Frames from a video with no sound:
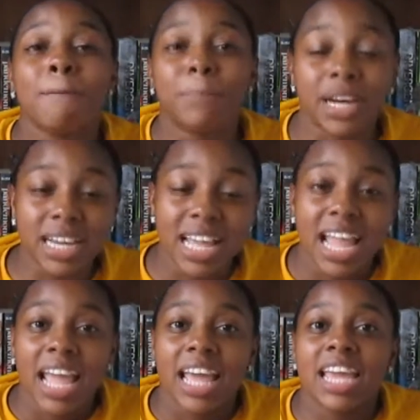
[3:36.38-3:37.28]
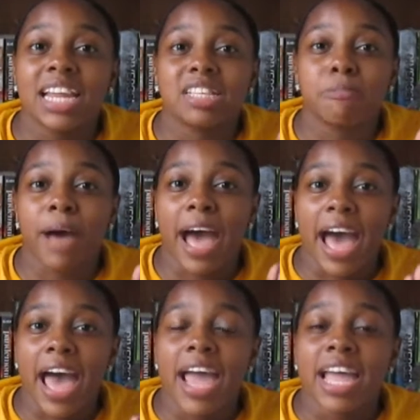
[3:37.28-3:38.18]
but it is
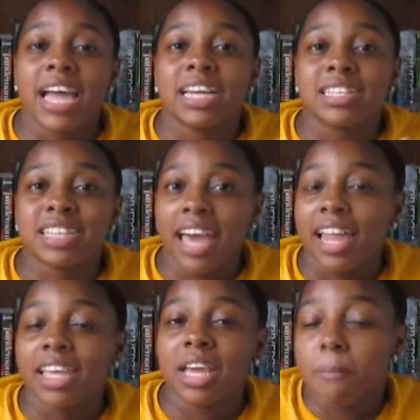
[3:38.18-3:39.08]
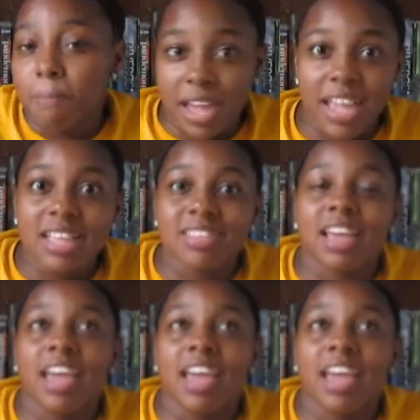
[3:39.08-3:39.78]
by Natalia Banks